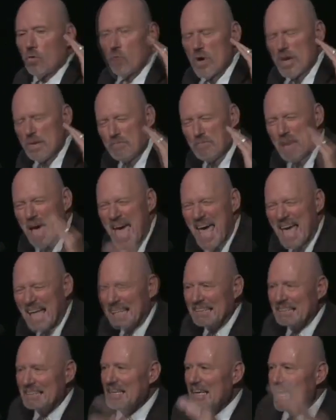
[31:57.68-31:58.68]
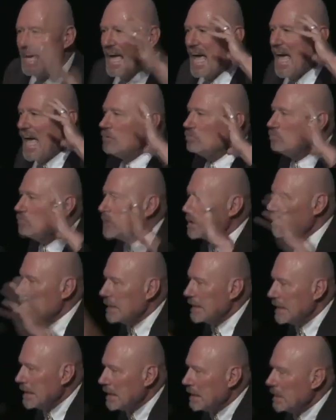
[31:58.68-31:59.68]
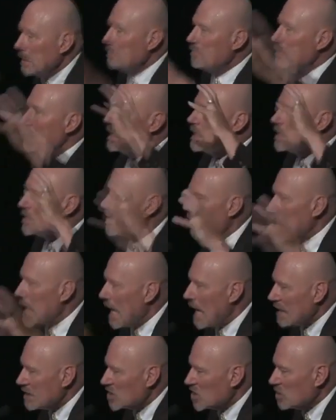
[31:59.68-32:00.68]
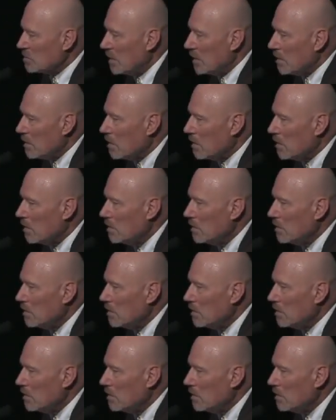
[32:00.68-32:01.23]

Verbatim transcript: Repent and believe the gospel.